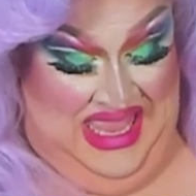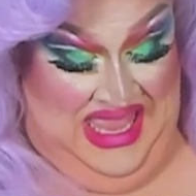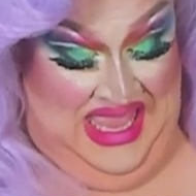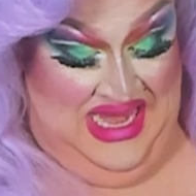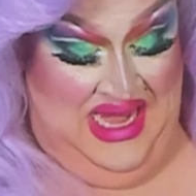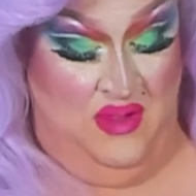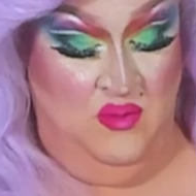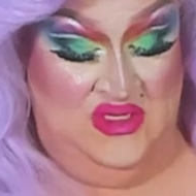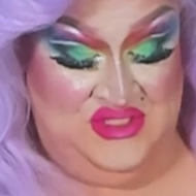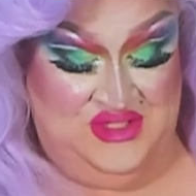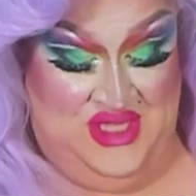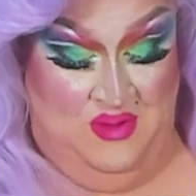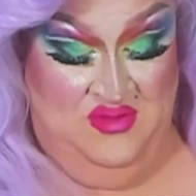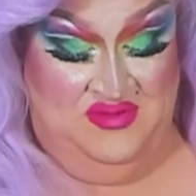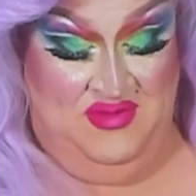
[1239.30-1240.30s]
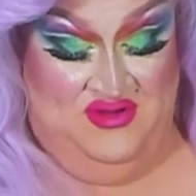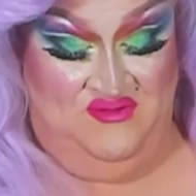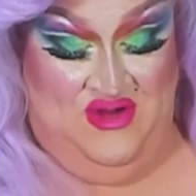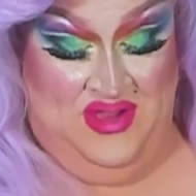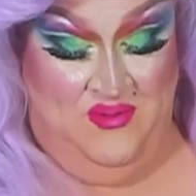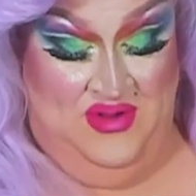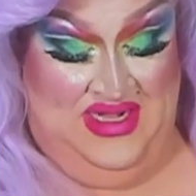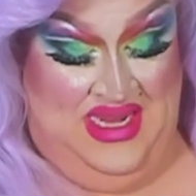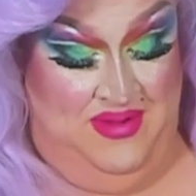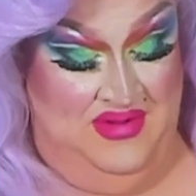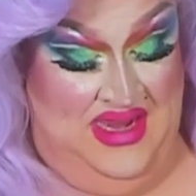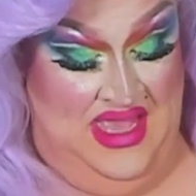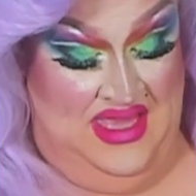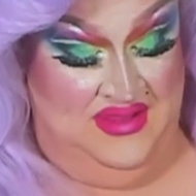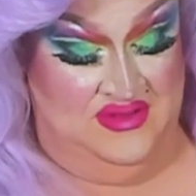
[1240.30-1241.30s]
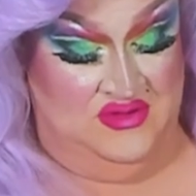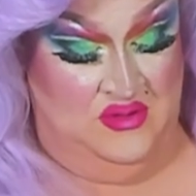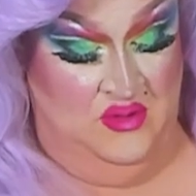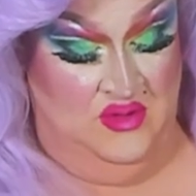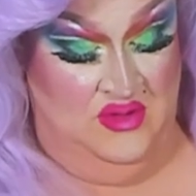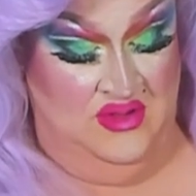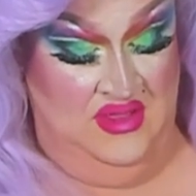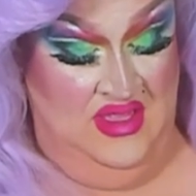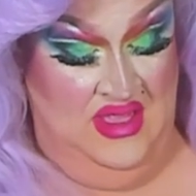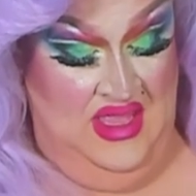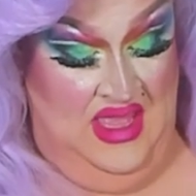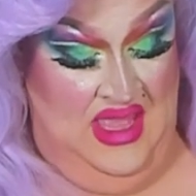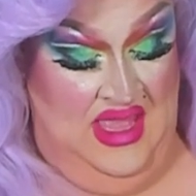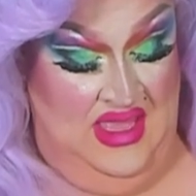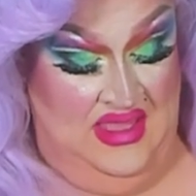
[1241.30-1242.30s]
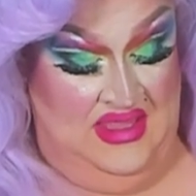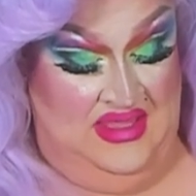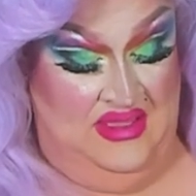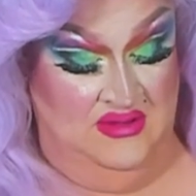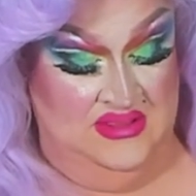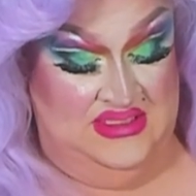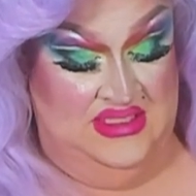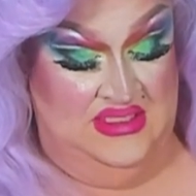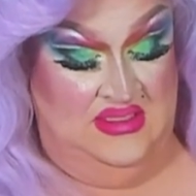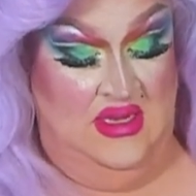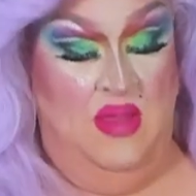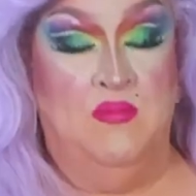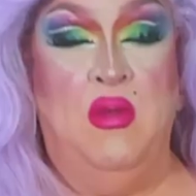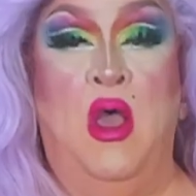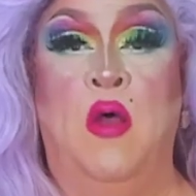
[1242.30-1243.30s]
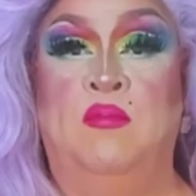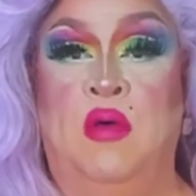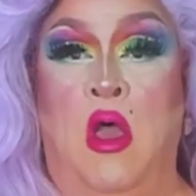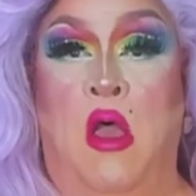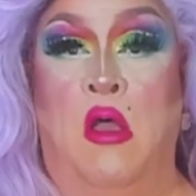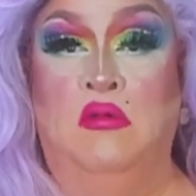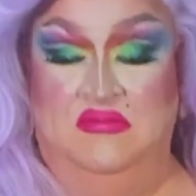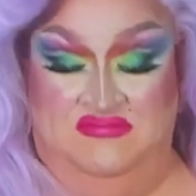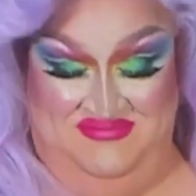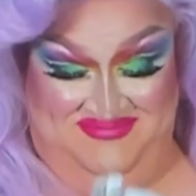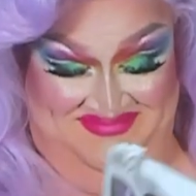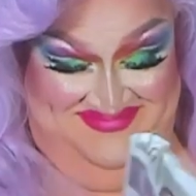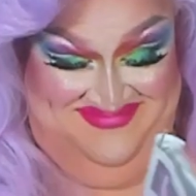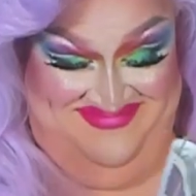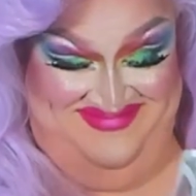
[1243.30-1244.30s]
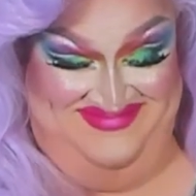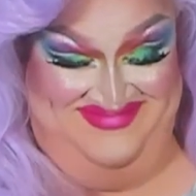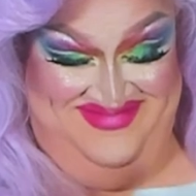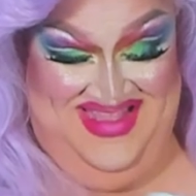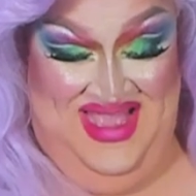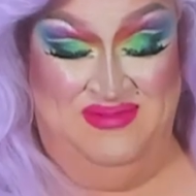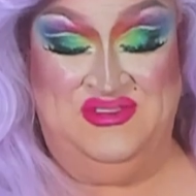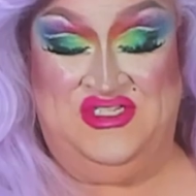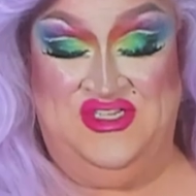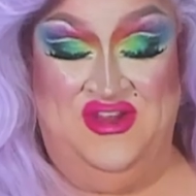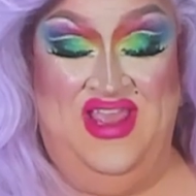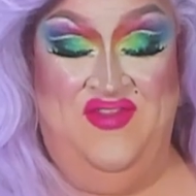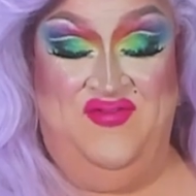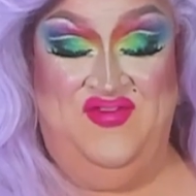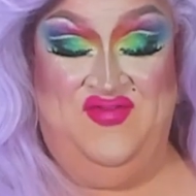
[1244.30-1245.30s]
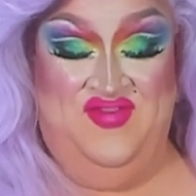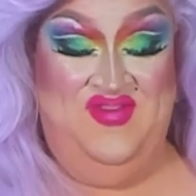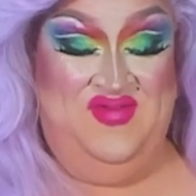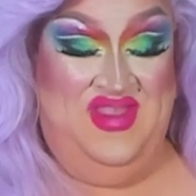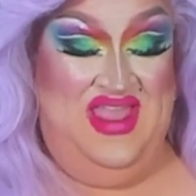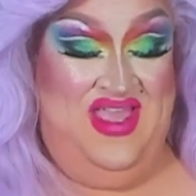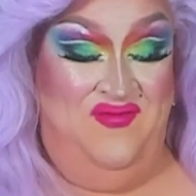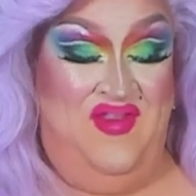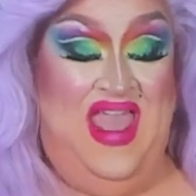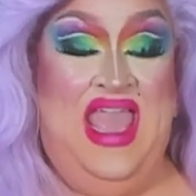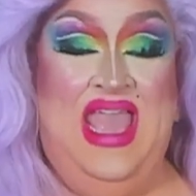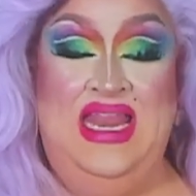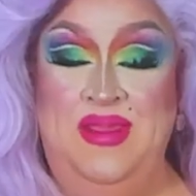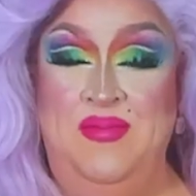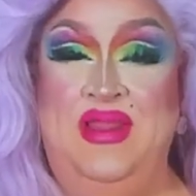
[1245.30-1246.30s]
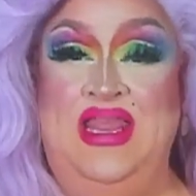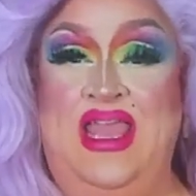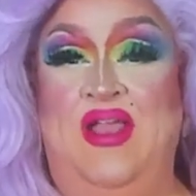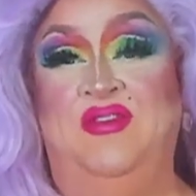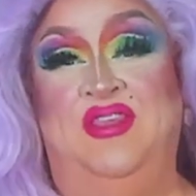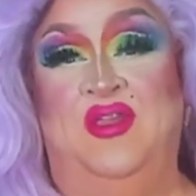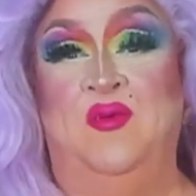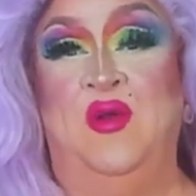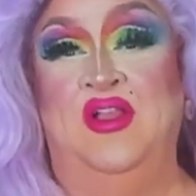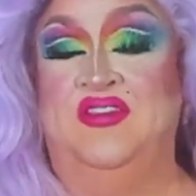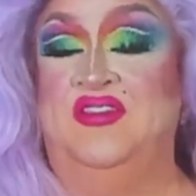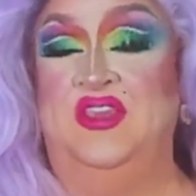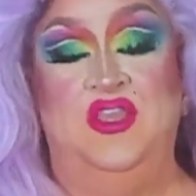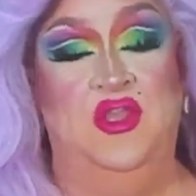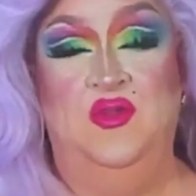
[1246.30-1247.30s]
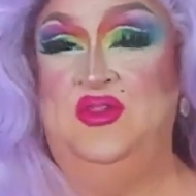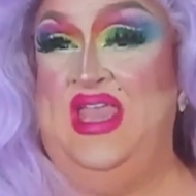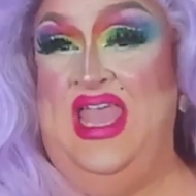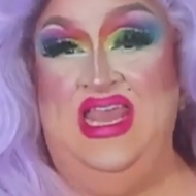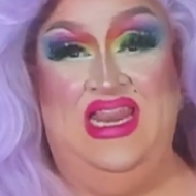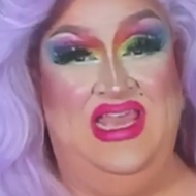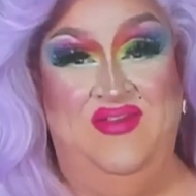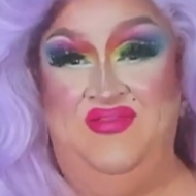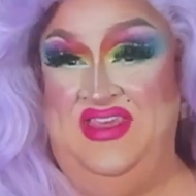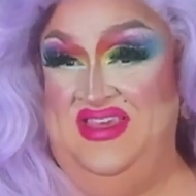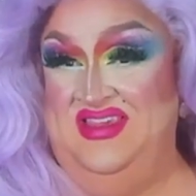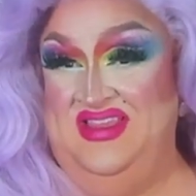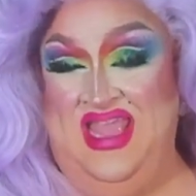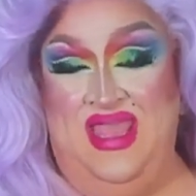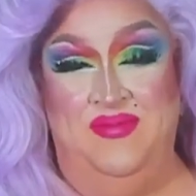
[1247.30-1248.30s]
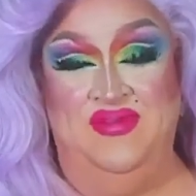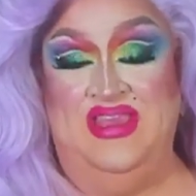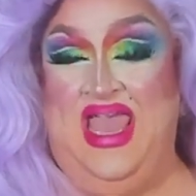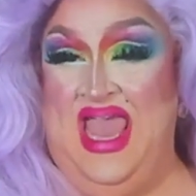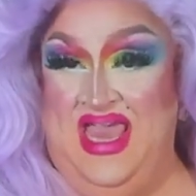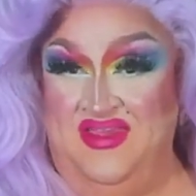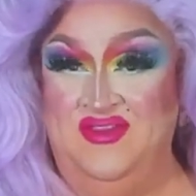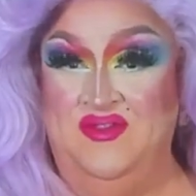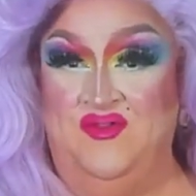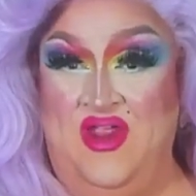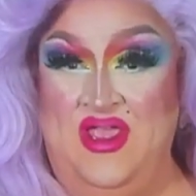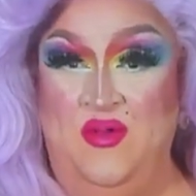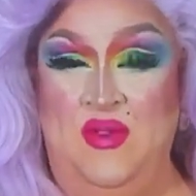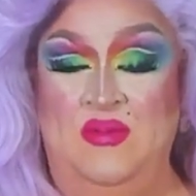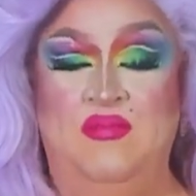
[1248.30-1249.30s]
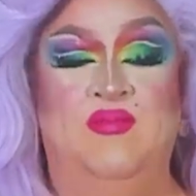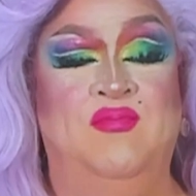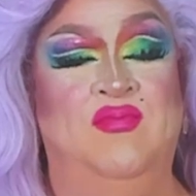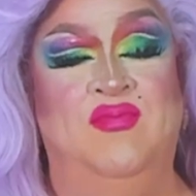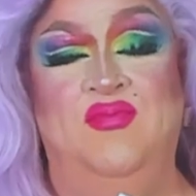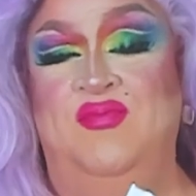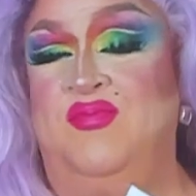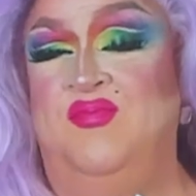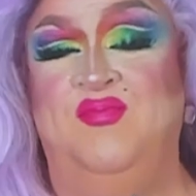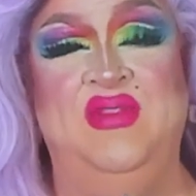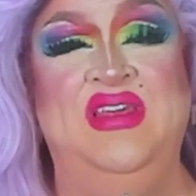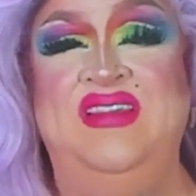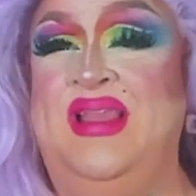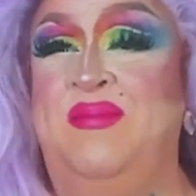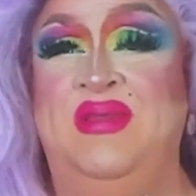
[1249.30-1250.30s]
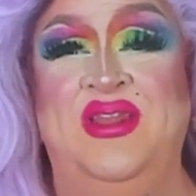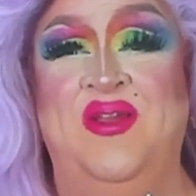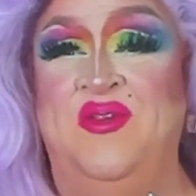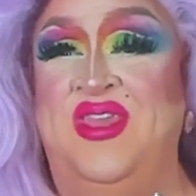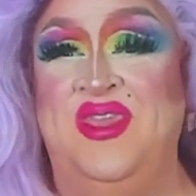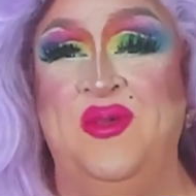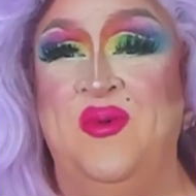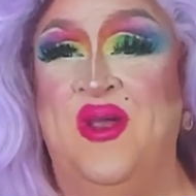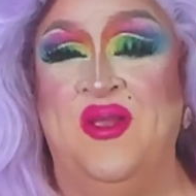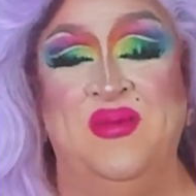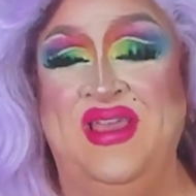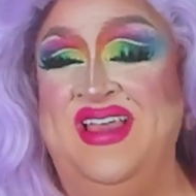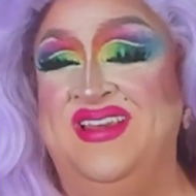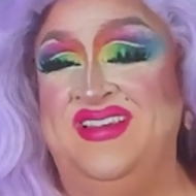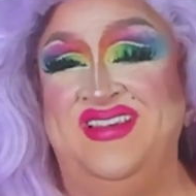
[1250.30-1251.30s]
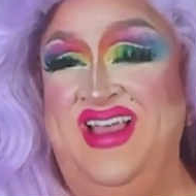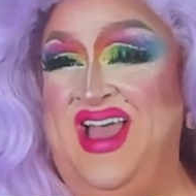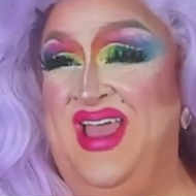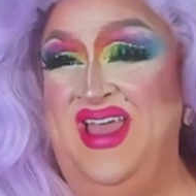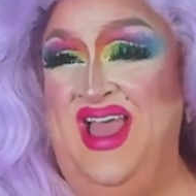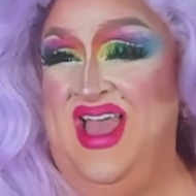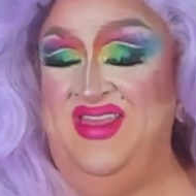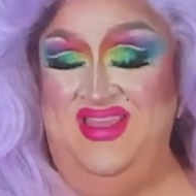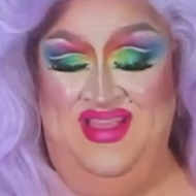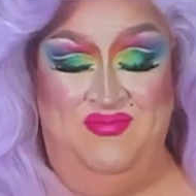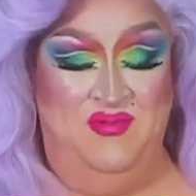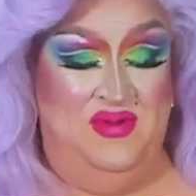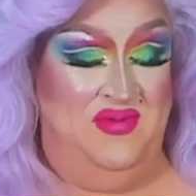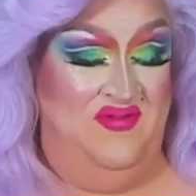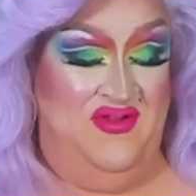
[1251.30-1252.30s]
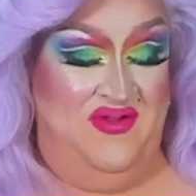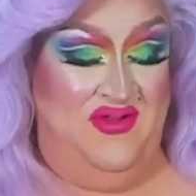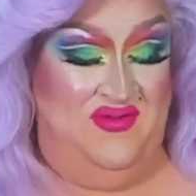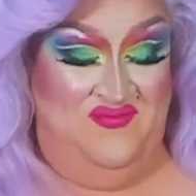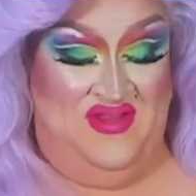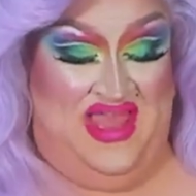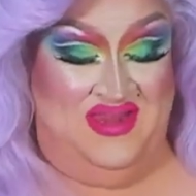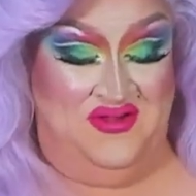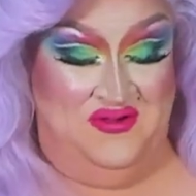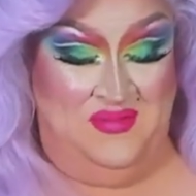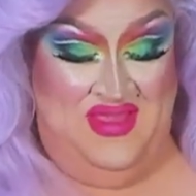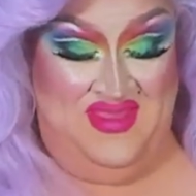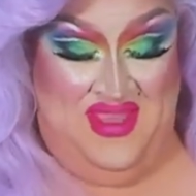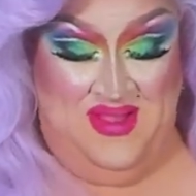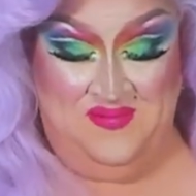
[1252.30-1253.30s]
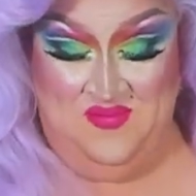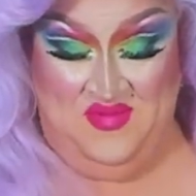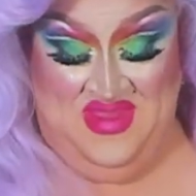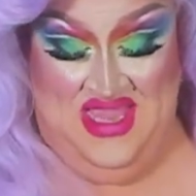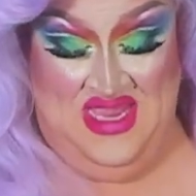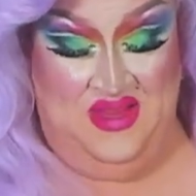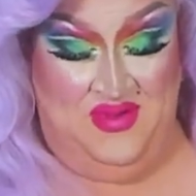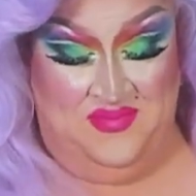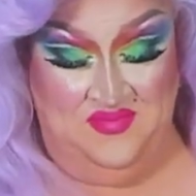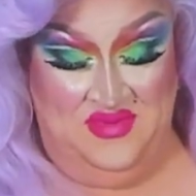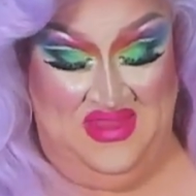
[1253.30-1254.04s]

And I wish that was my drag queen name in high school. Gilded Bonbon. I'm sure if anybody out there wants to use any of these names as a drag queen, please let me know that you are, because I would be very flattered by that. Anyway.